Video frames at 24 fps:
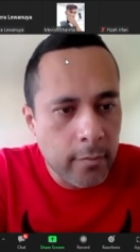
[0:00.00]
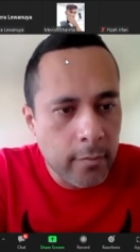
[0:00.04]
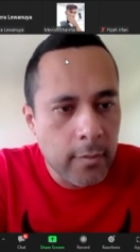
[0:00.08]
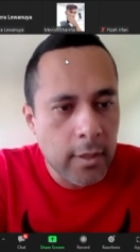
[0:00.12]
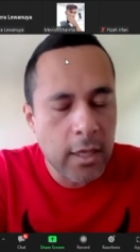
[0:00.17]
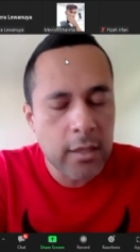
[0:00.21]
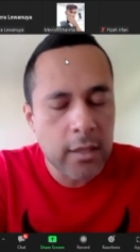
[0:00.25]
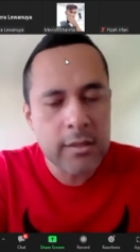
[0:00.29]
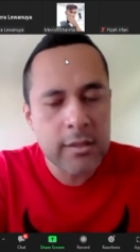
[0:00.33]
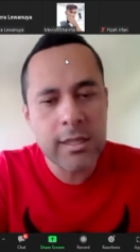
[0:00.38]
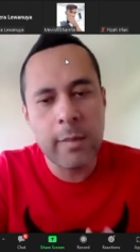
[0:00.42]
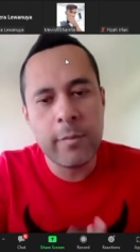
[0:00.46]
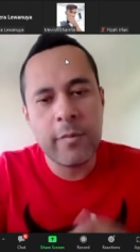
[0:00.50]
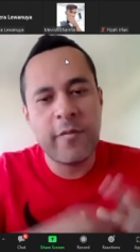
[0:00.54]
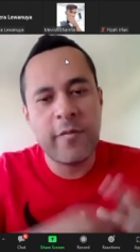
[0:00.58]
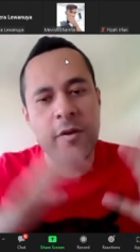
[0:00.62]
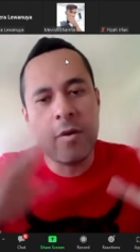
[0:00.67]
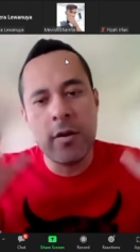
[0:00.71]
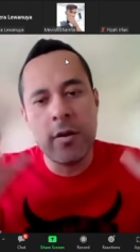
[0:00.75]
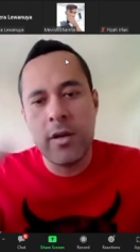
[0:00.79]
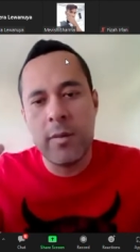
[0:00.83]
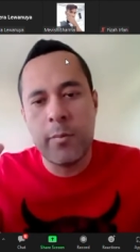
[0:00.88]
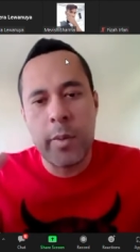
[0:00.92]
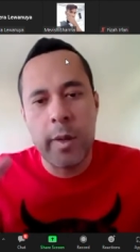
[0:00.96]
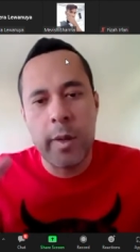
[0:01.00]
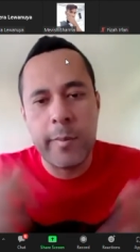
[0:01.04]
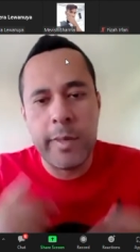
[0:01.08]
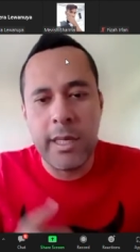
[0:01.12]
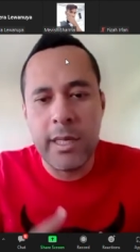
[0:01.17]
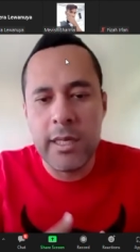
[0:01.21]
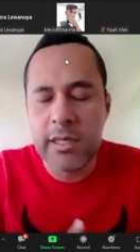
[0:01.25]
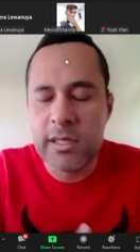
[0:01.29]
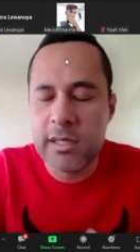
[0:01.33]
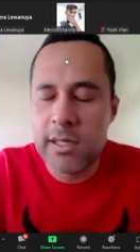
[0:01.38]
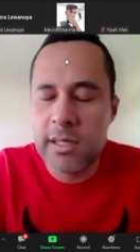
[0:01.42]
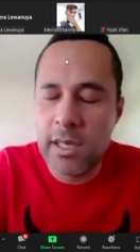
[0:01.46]
Now, some of you are probably
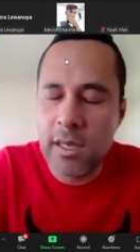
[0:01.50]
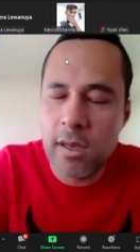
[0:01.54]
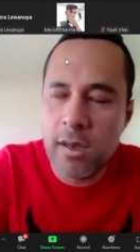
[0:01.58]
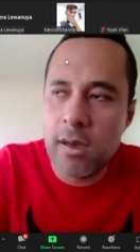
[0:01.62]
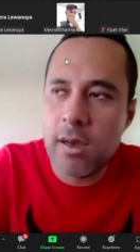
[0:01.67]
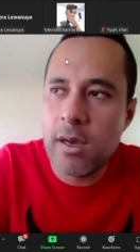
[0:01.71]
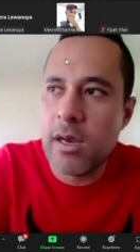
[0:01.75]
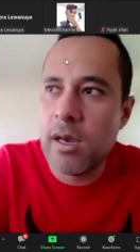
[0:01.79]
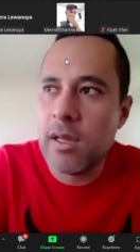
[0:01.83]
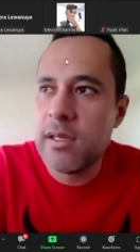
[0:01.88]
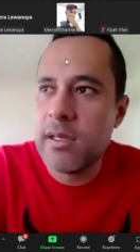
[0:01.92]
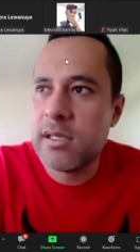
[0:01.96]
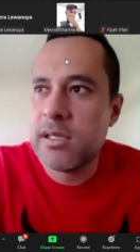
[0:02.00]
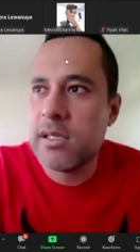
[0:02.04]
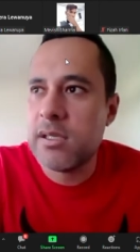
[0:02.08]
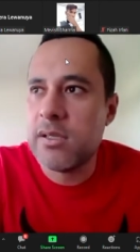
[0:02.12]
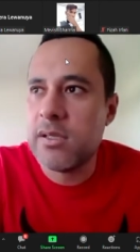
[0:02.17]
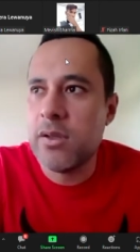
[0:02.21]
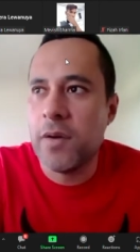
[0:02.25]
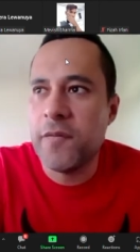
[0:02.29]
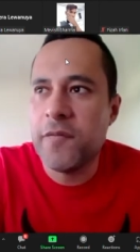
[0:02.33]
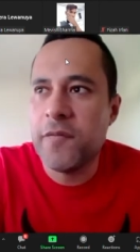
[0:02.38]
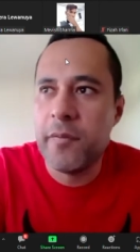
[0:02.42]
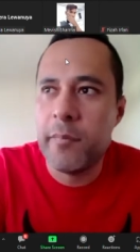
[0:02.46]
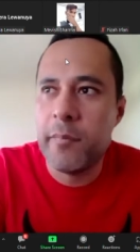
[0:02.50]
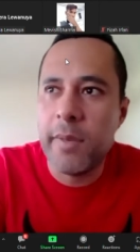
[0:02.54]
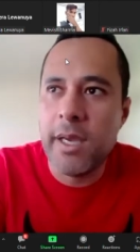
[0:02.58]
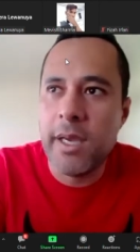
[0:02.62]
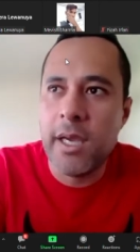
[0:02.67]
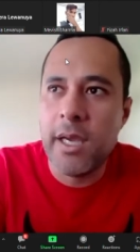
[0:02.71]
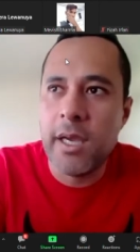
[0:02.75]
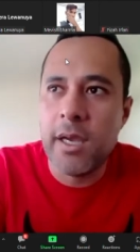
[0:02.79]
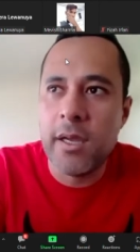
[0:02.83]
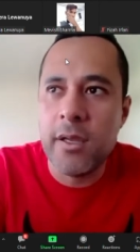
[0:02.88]
listening, oh, this is not for me.